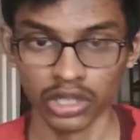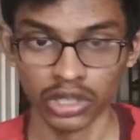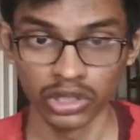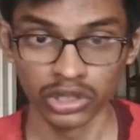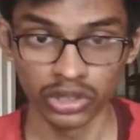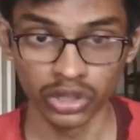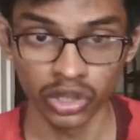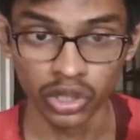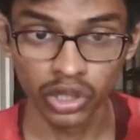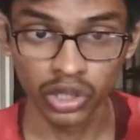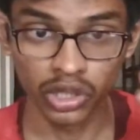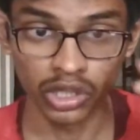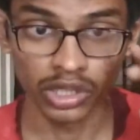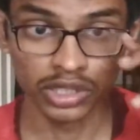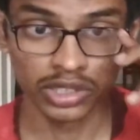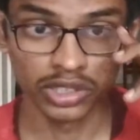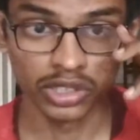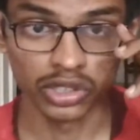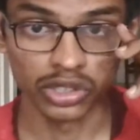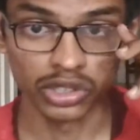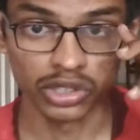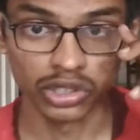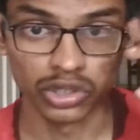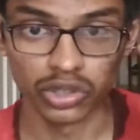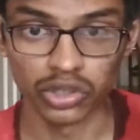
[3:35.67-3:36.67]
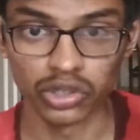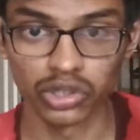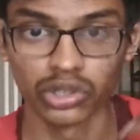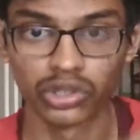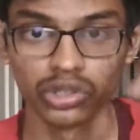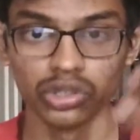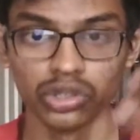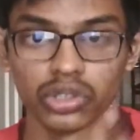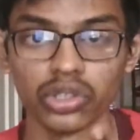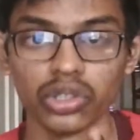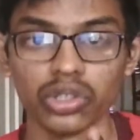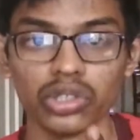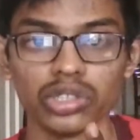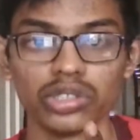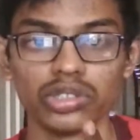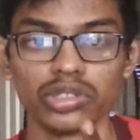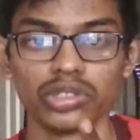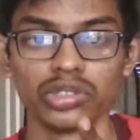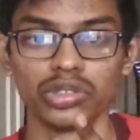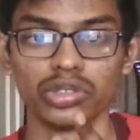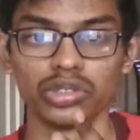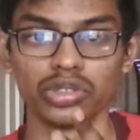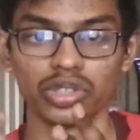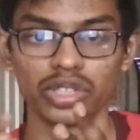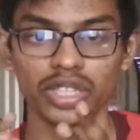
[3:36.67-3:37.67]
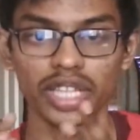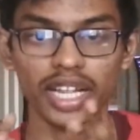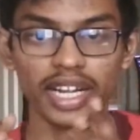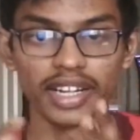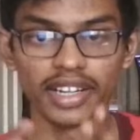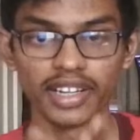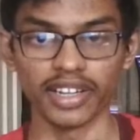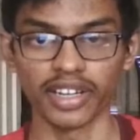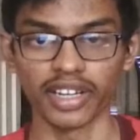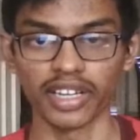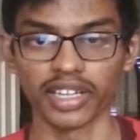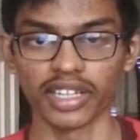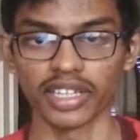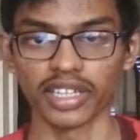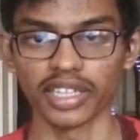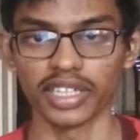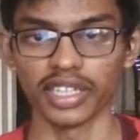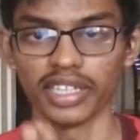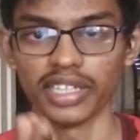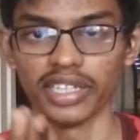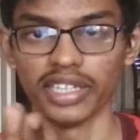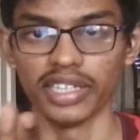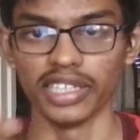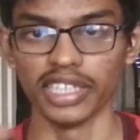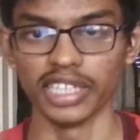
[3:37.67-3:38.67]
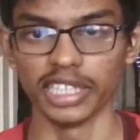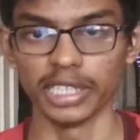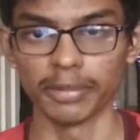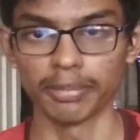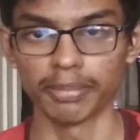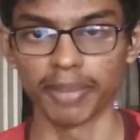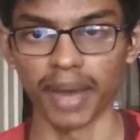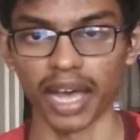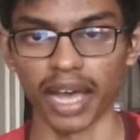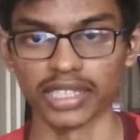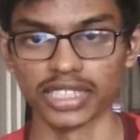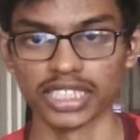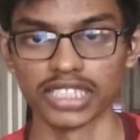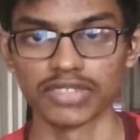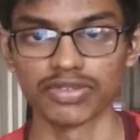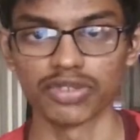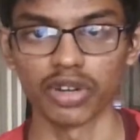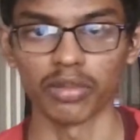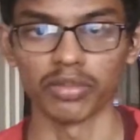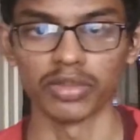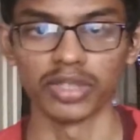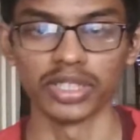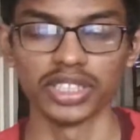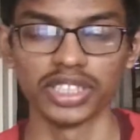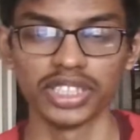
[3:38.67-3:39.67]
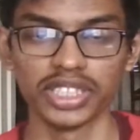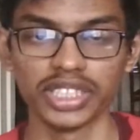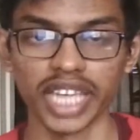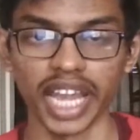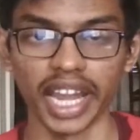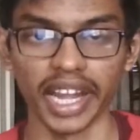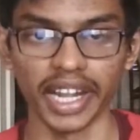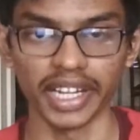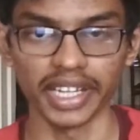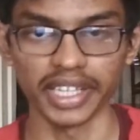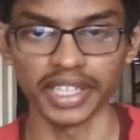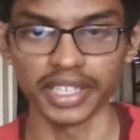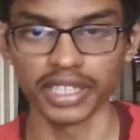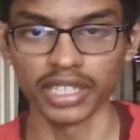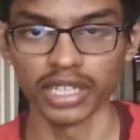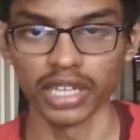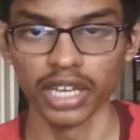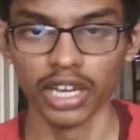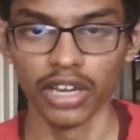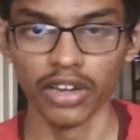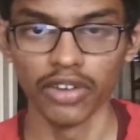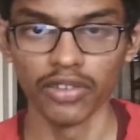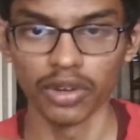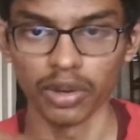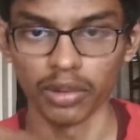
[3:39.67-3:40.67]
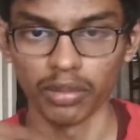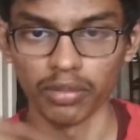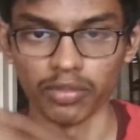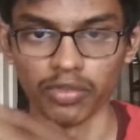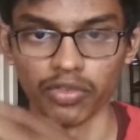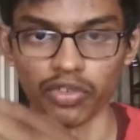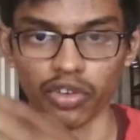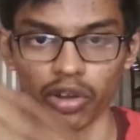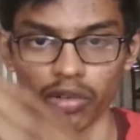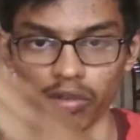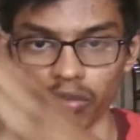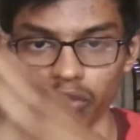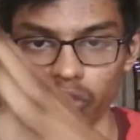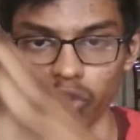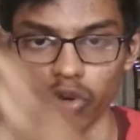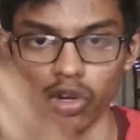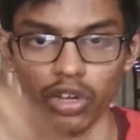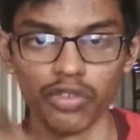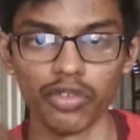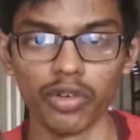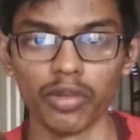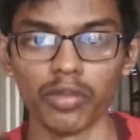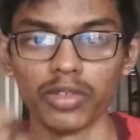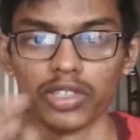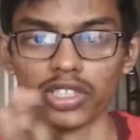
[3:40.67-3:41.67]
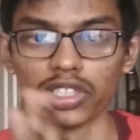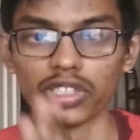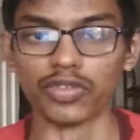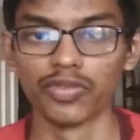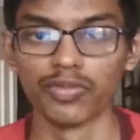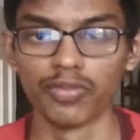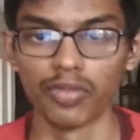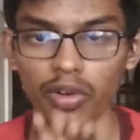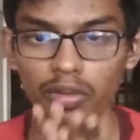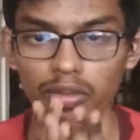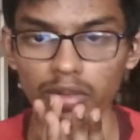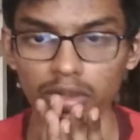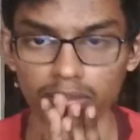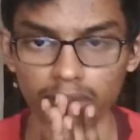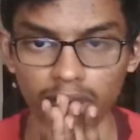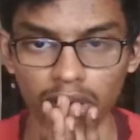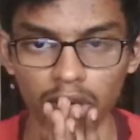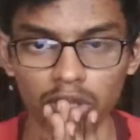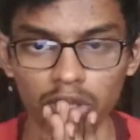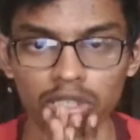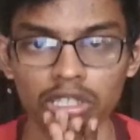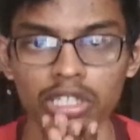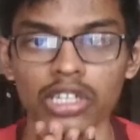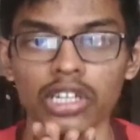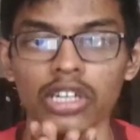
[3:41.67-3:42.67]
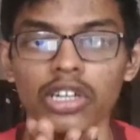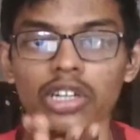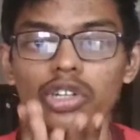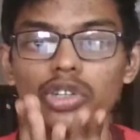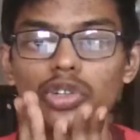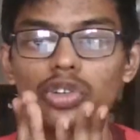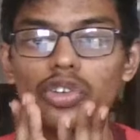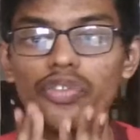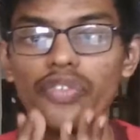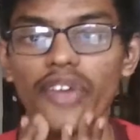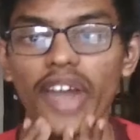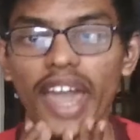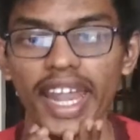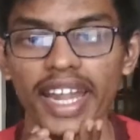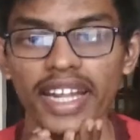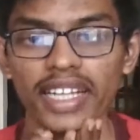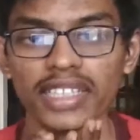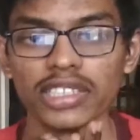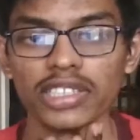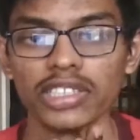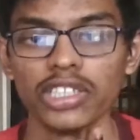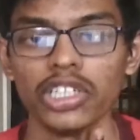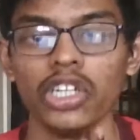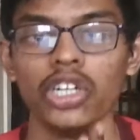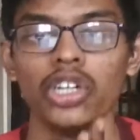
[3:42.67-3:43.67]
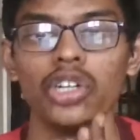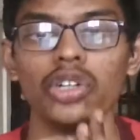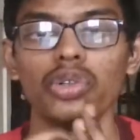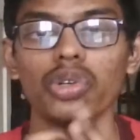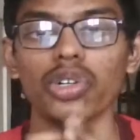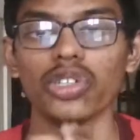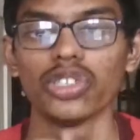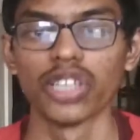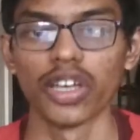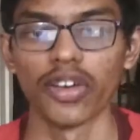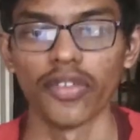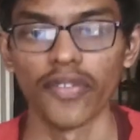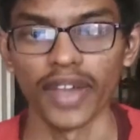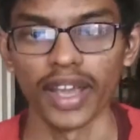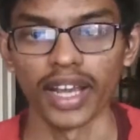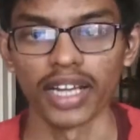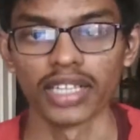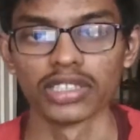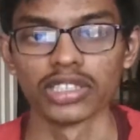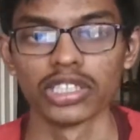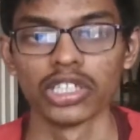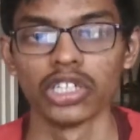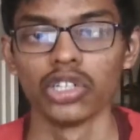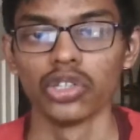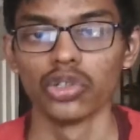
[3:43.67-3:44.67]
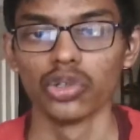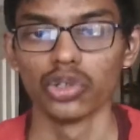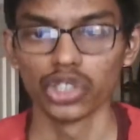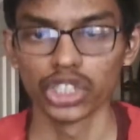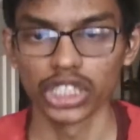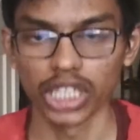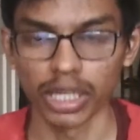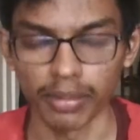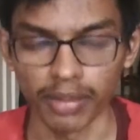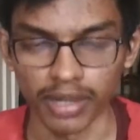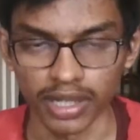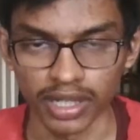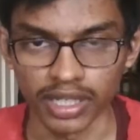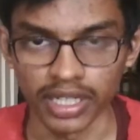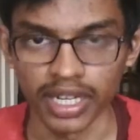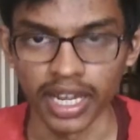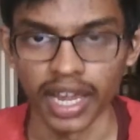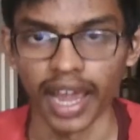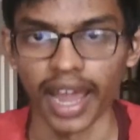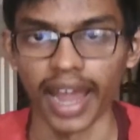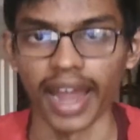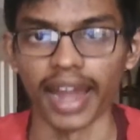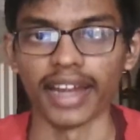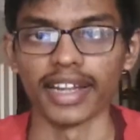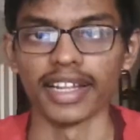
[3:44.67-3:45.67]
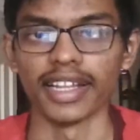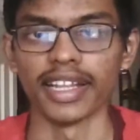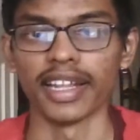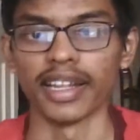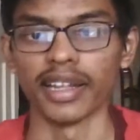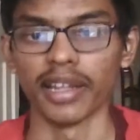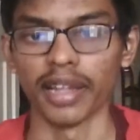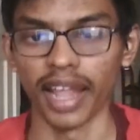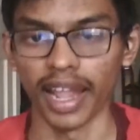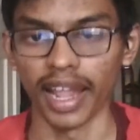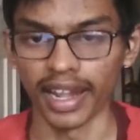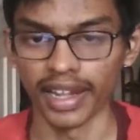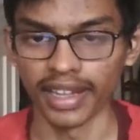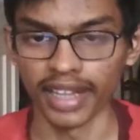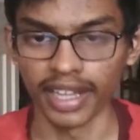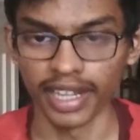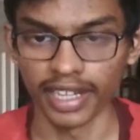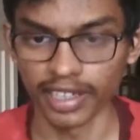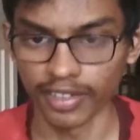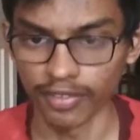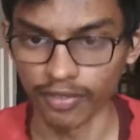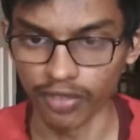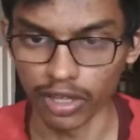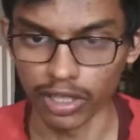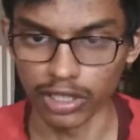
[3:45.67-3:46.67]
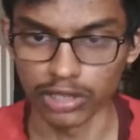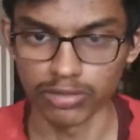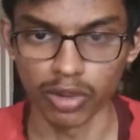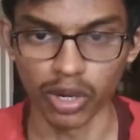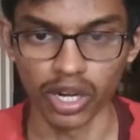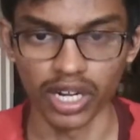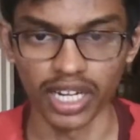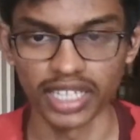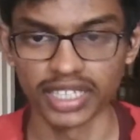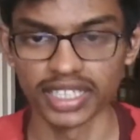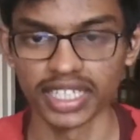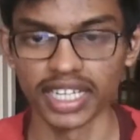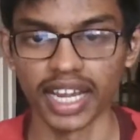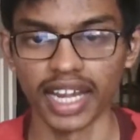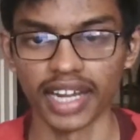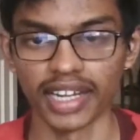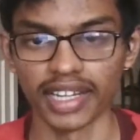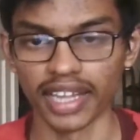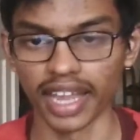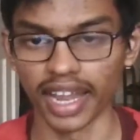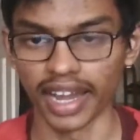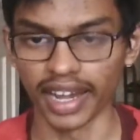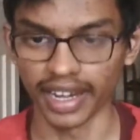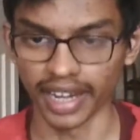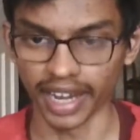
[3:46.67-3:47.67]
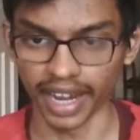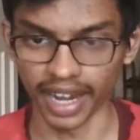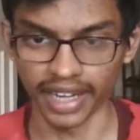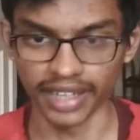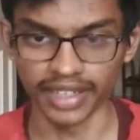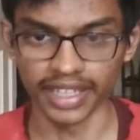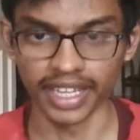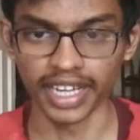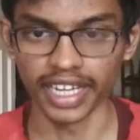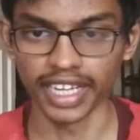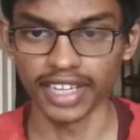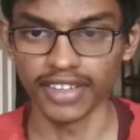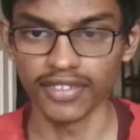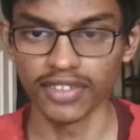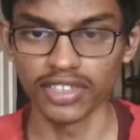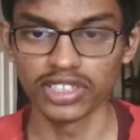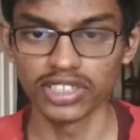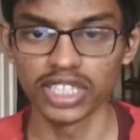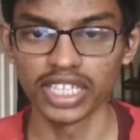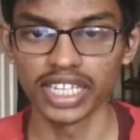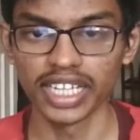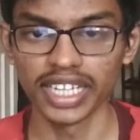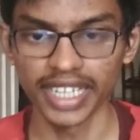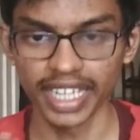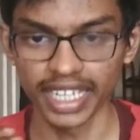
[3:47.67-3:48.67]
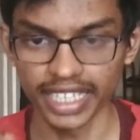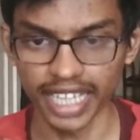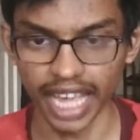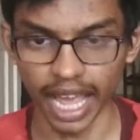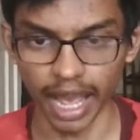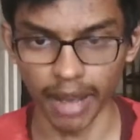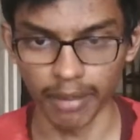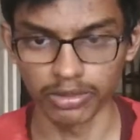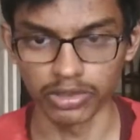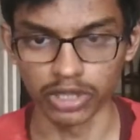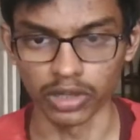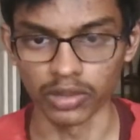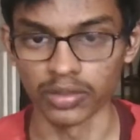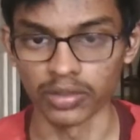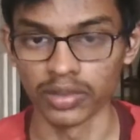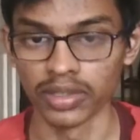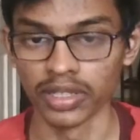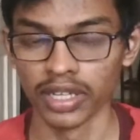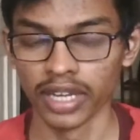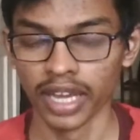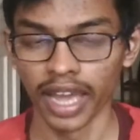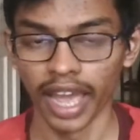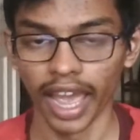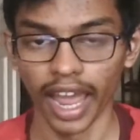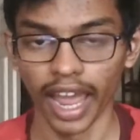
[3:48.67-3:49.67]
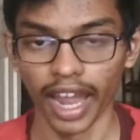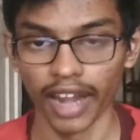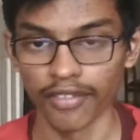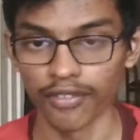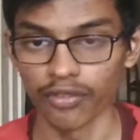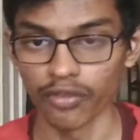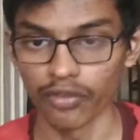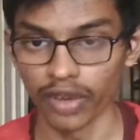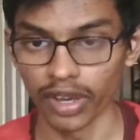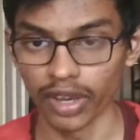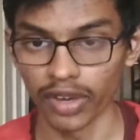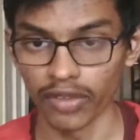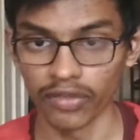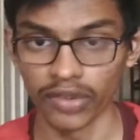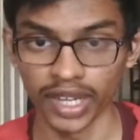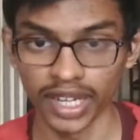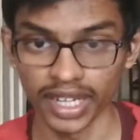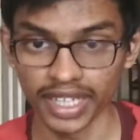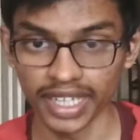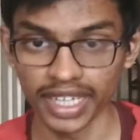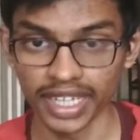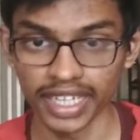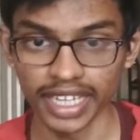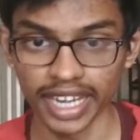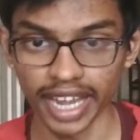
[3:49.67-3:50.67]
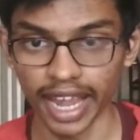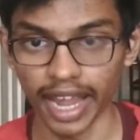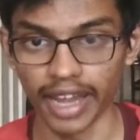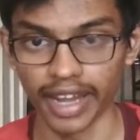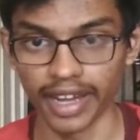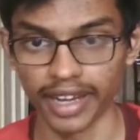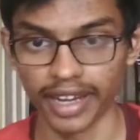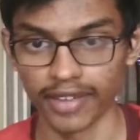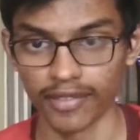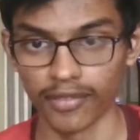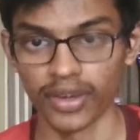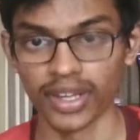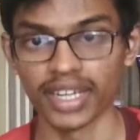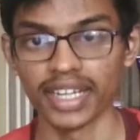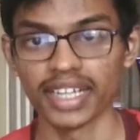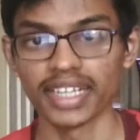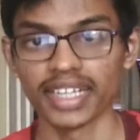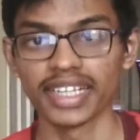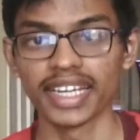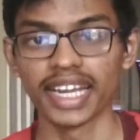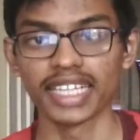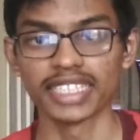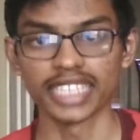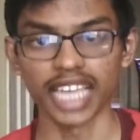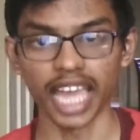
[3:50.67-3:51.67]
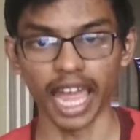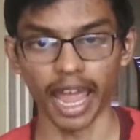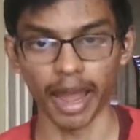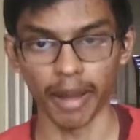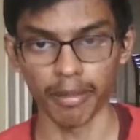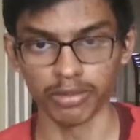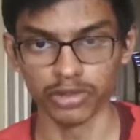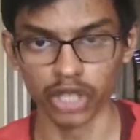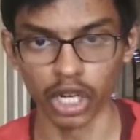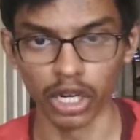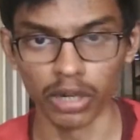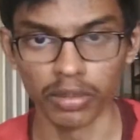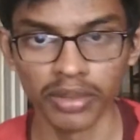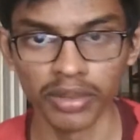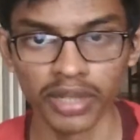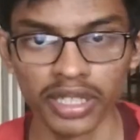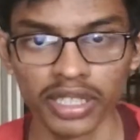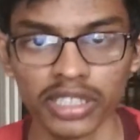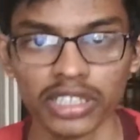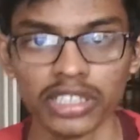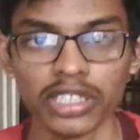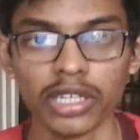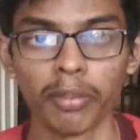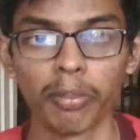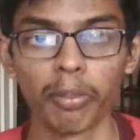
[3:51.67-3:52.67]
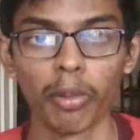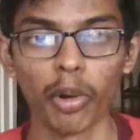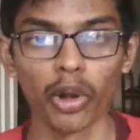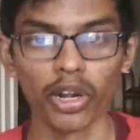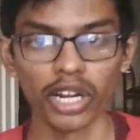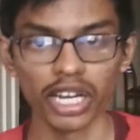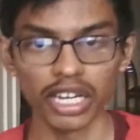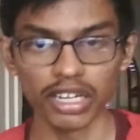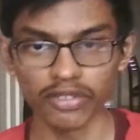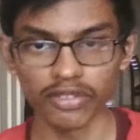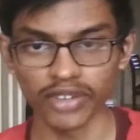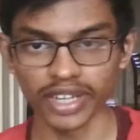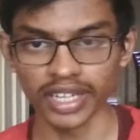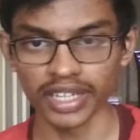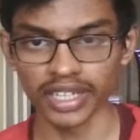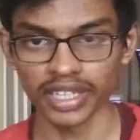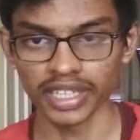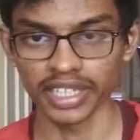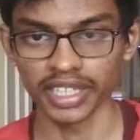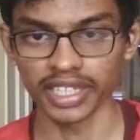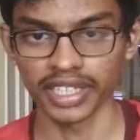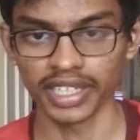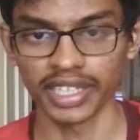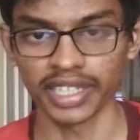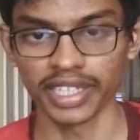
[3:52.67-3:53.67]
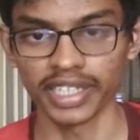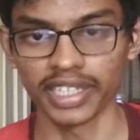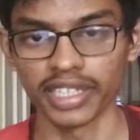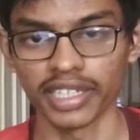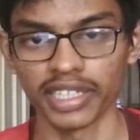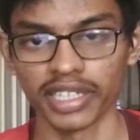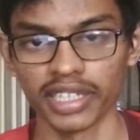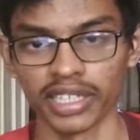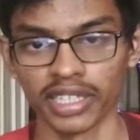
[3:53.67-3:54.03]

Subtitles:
So that drug it passes from the GIT, from the mouth to pharynx to esophagus to stomach, and then to small intestine, and then eventually it gets absorbed. And when it gets absorbed, the portal when it